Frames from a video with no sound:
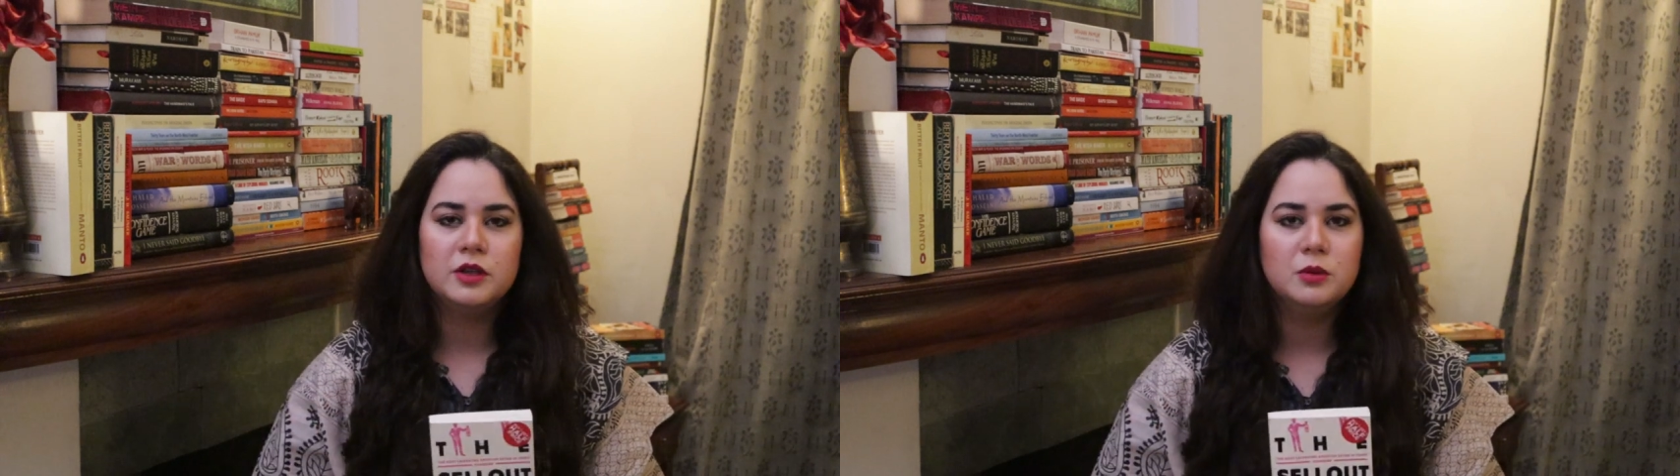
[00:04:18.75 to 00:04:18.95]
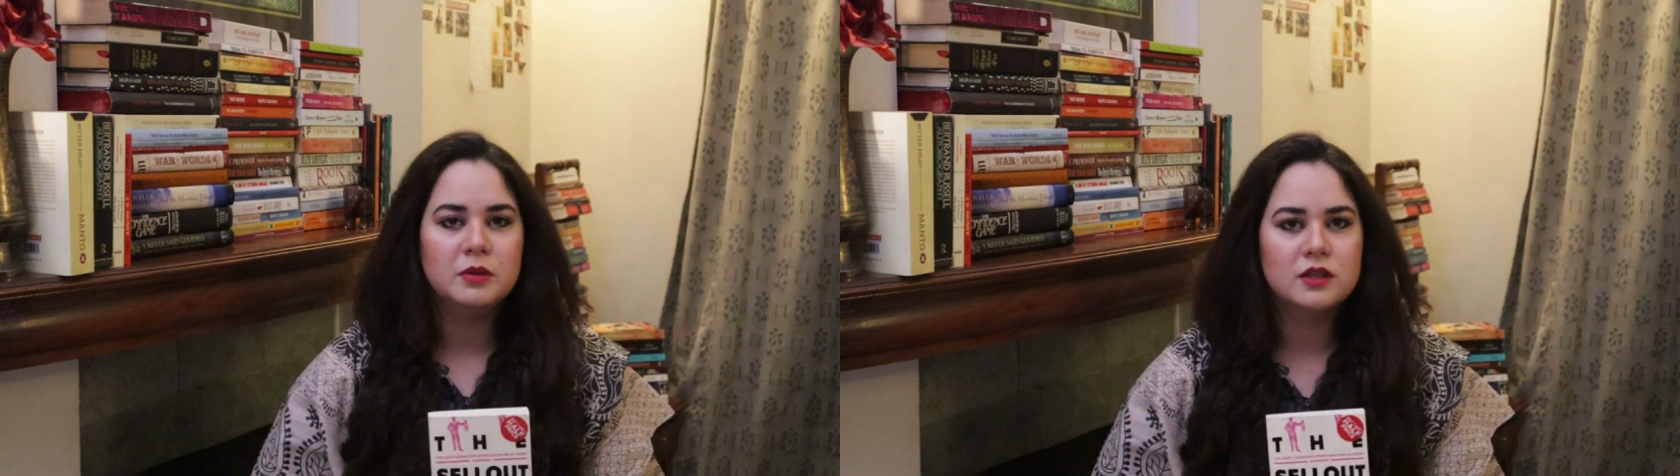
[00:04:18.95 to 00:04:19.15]

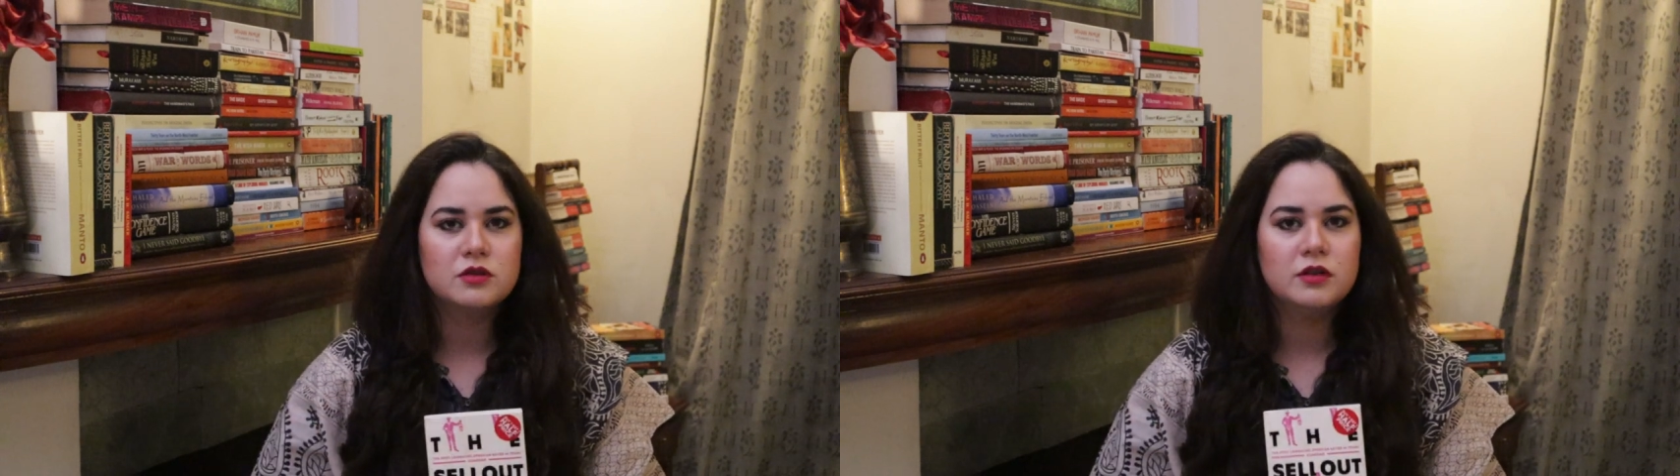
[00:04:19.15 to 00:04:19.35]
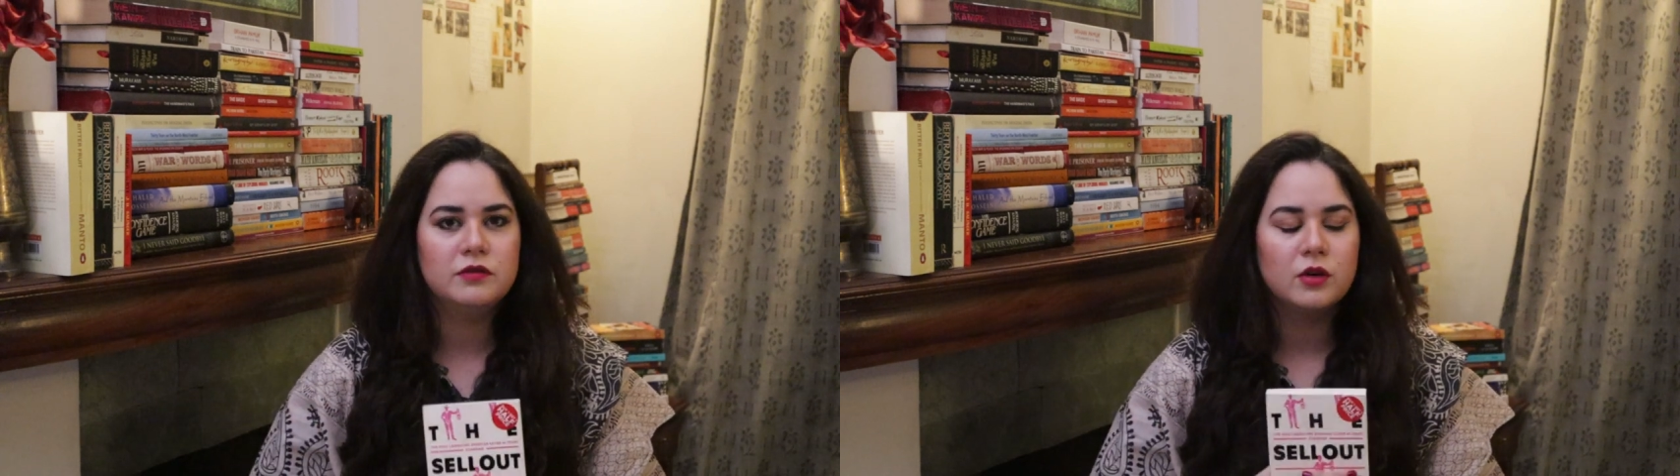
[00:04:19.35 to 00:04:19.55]
human
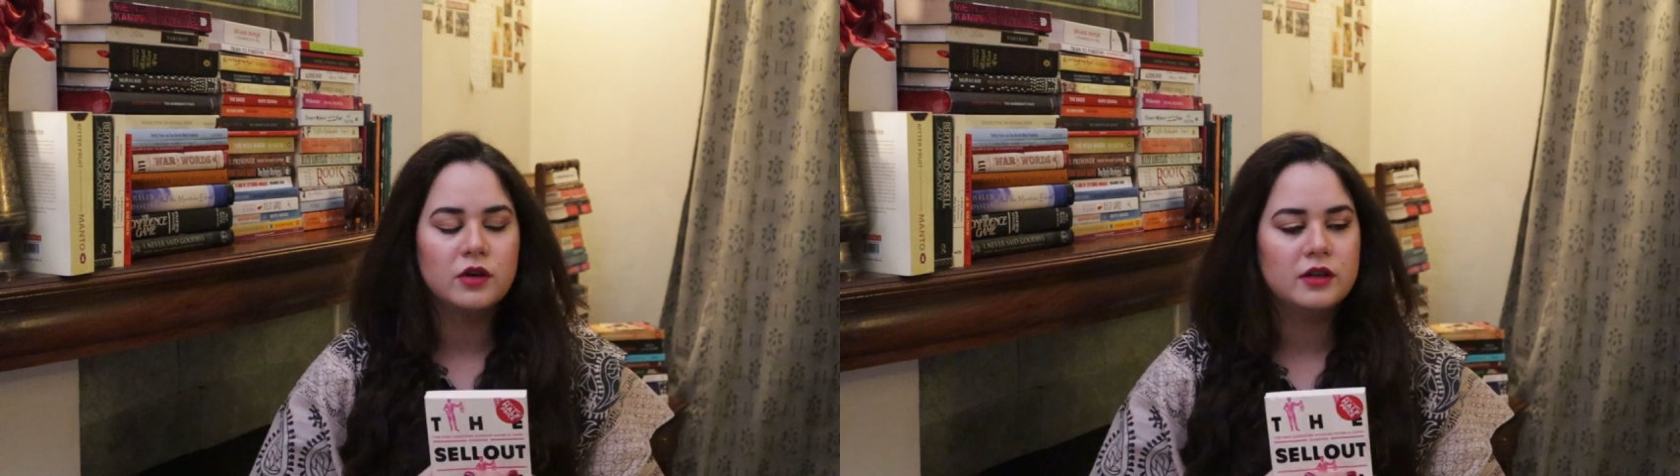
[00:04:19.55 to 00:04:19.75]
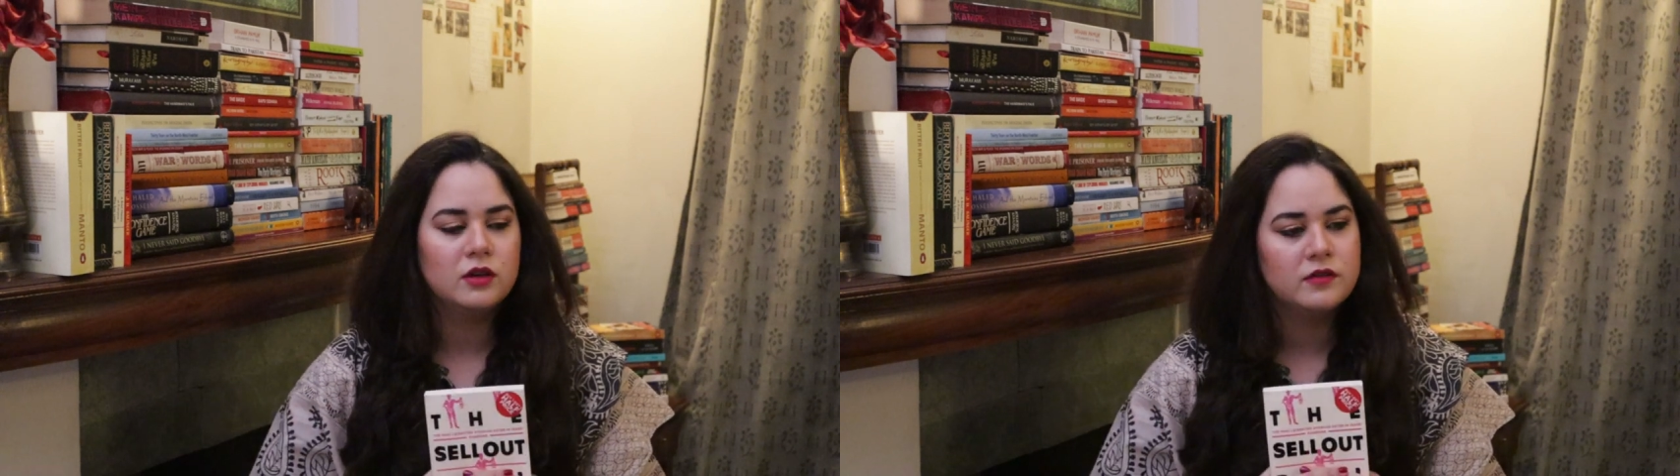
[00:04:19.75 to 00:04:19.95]
history
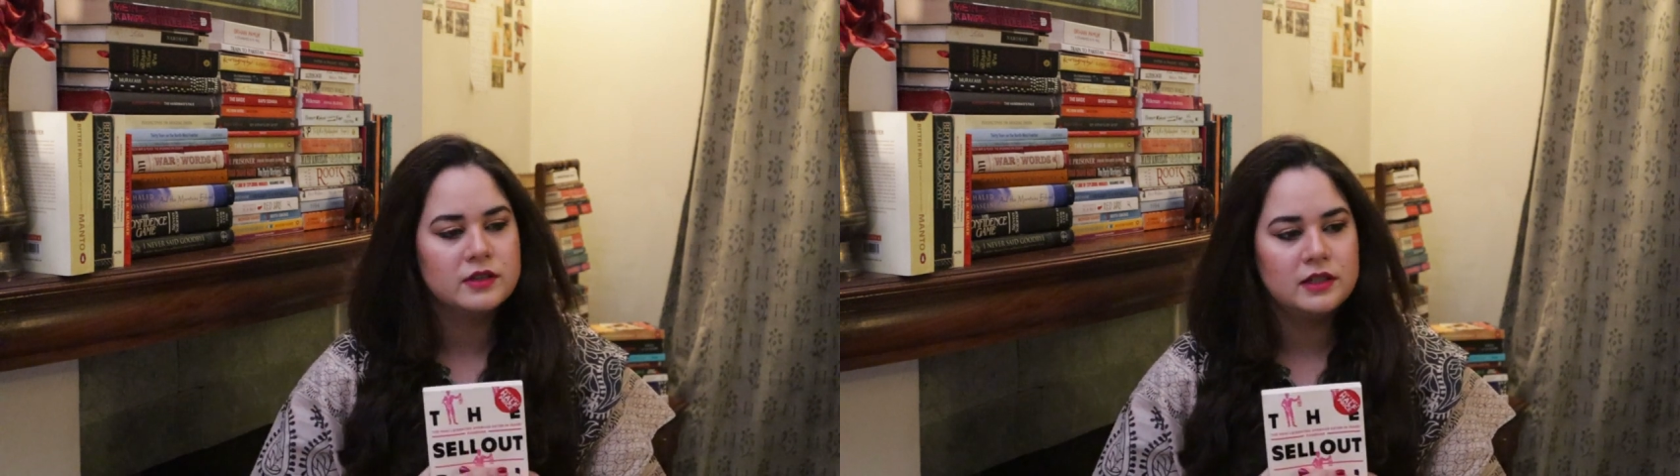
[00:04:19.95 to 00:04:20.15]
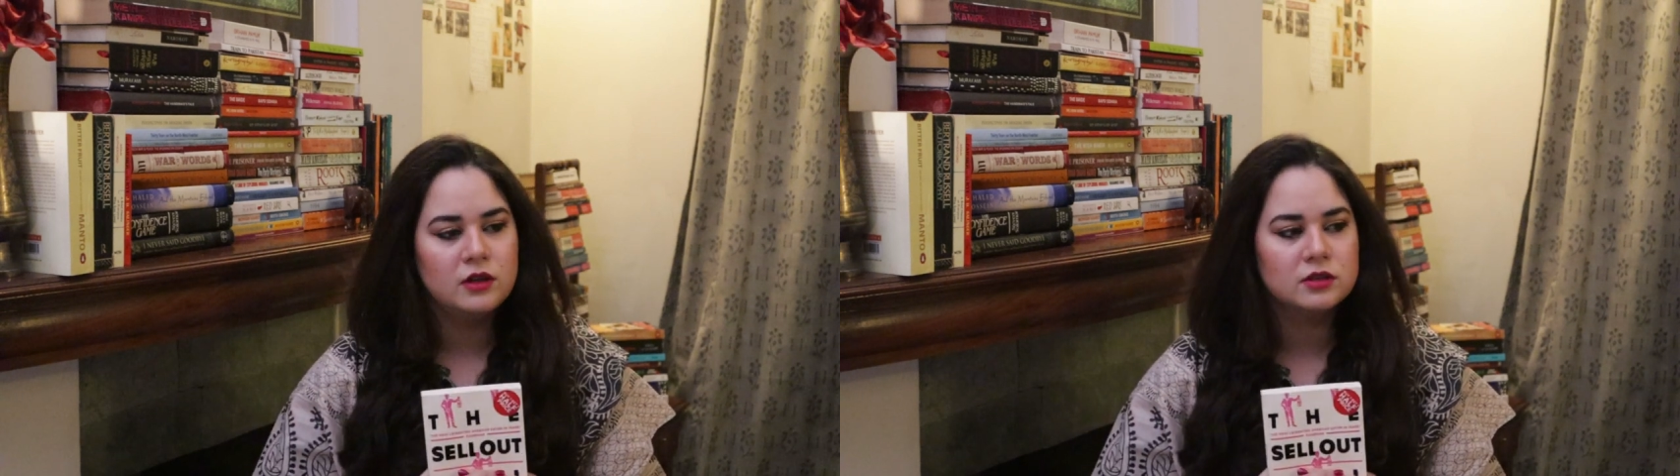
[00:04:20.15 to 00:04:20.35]
for it and
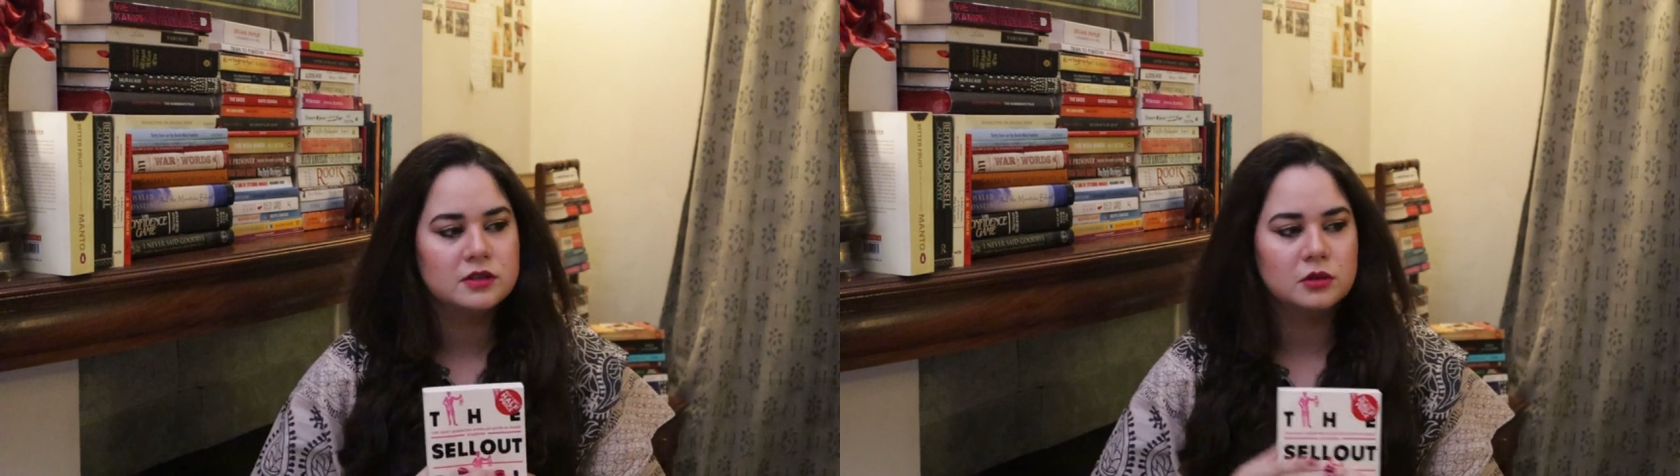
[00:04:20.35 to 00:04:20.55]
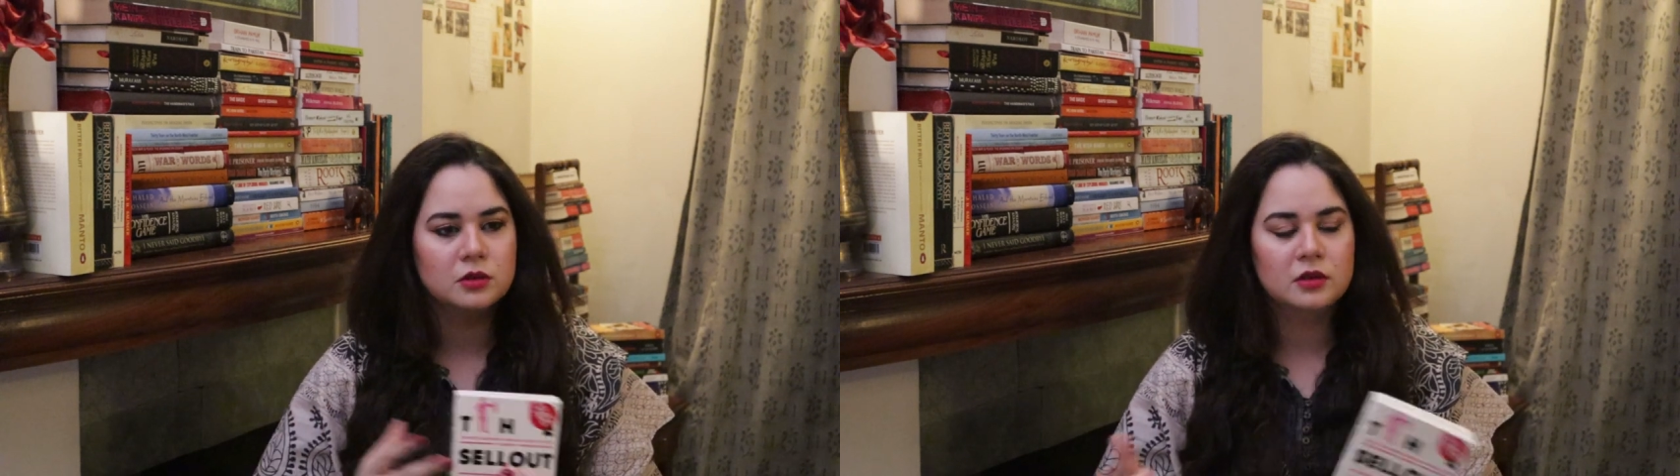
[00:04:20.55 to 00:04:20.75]
obviously
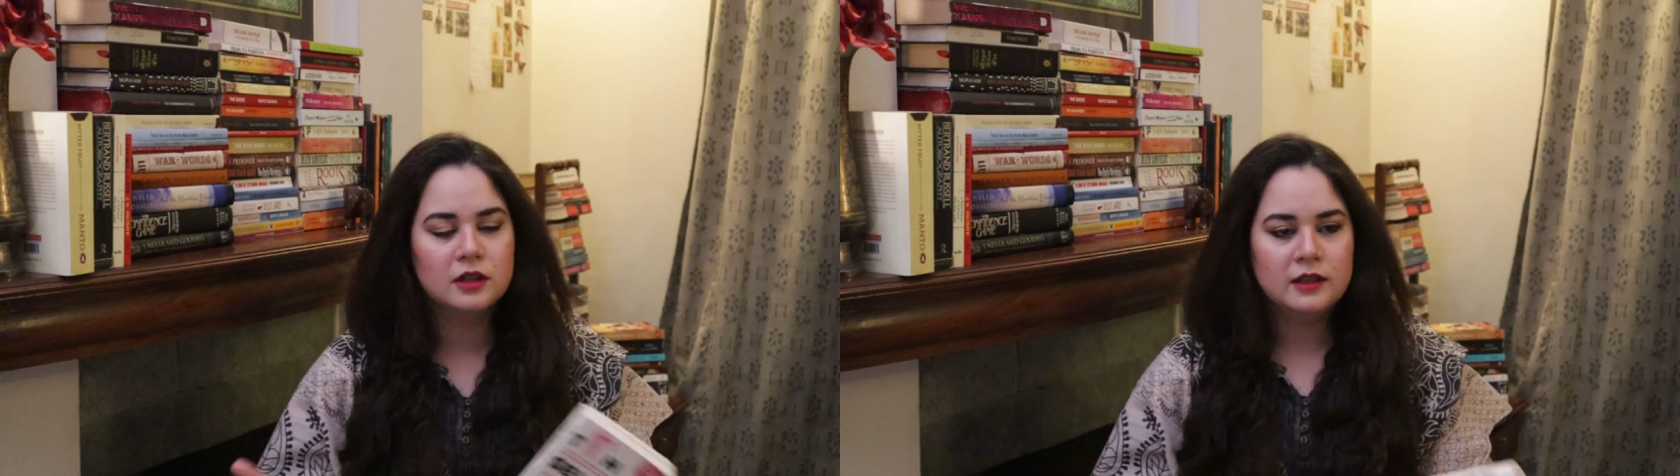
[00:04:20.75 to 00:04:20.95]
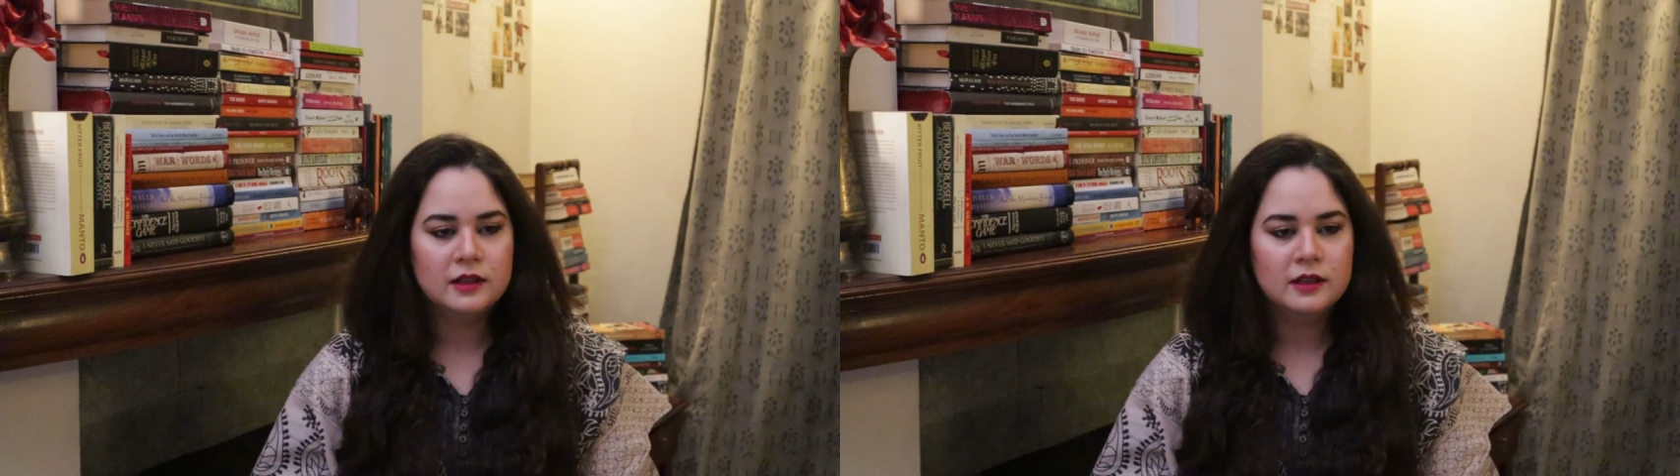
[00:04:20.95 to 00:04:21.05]
also